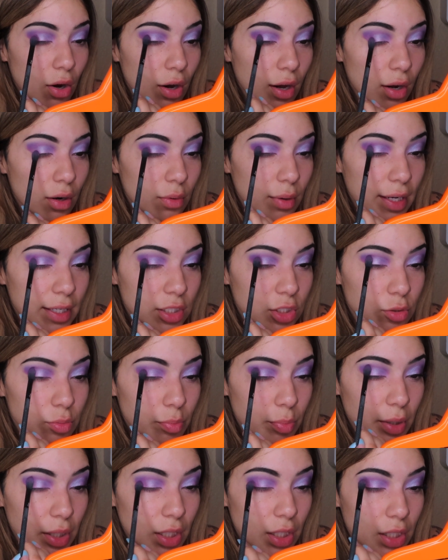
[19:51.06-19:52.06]
a reddish
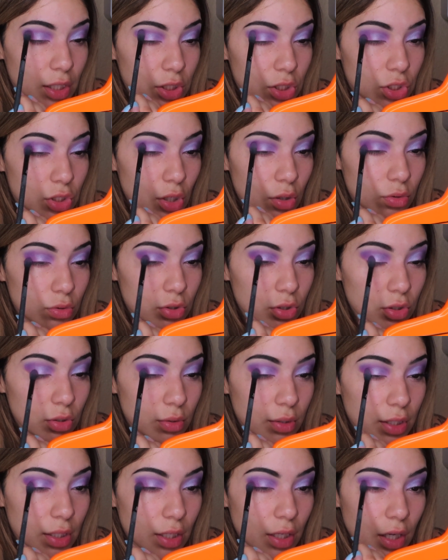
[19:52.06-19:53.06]
pinkish tone to
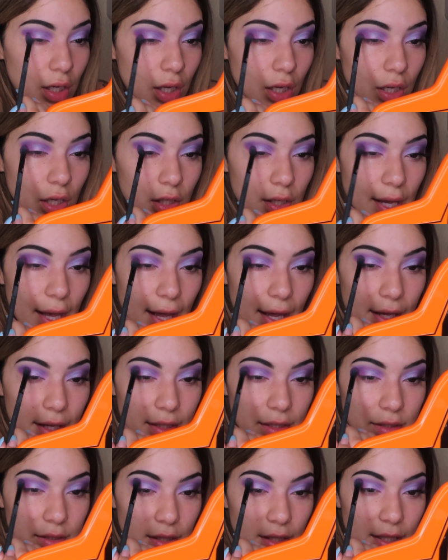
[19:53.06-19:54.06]
it,
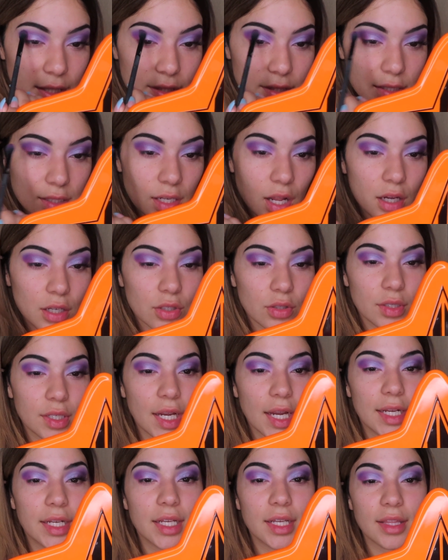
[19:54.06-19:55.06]
and it's not
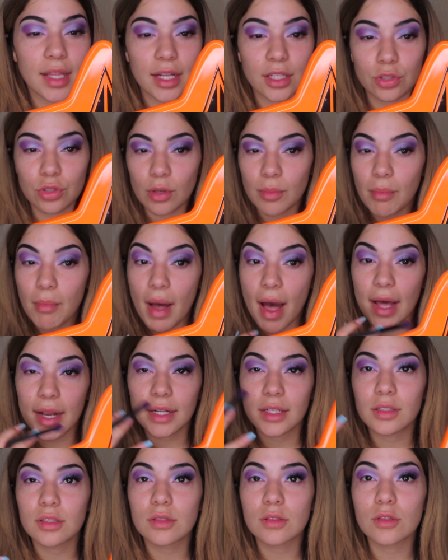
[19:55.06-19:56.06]
creating that
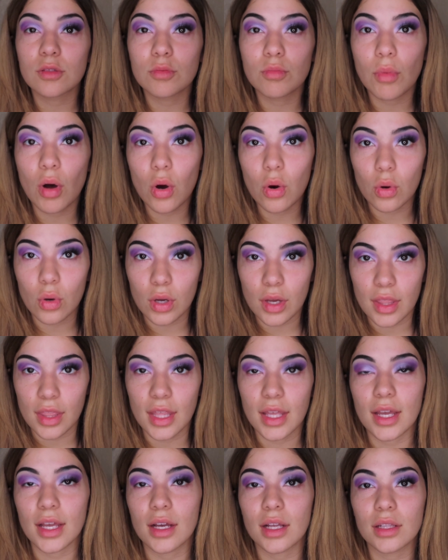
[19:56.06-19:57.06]
dramatic smoke,
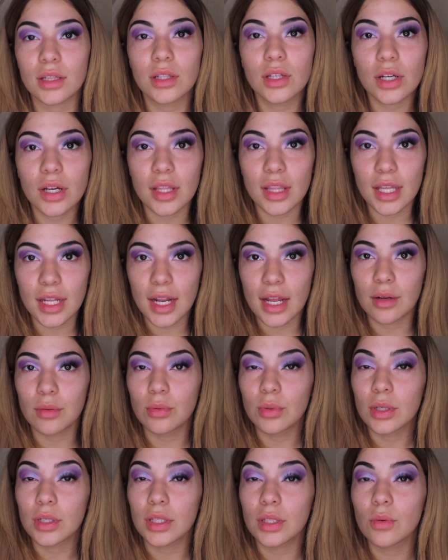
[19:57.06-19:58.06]
that look that I
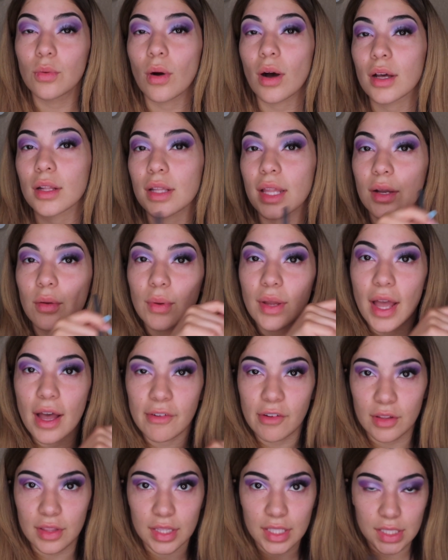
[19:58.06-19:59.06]
really want like we have
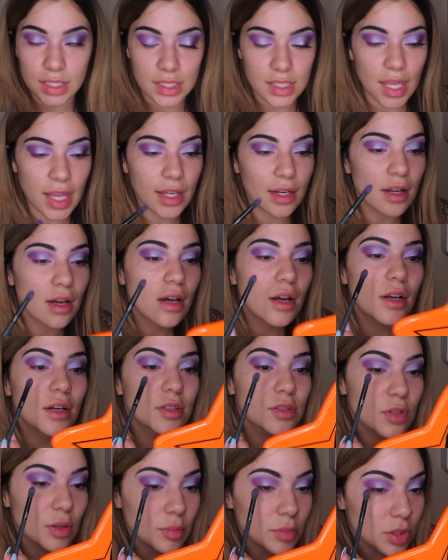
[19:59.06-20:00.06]
on this side.
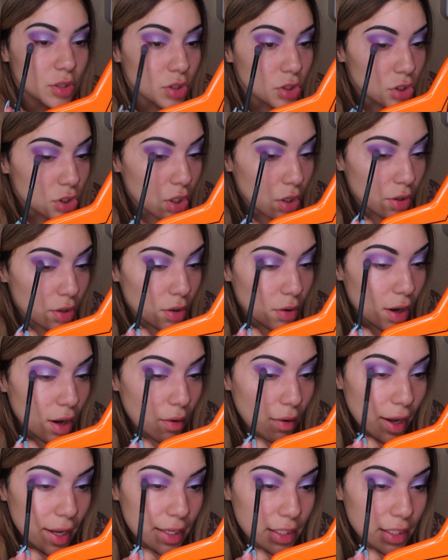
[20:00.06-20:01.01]
So I'm going to show you how I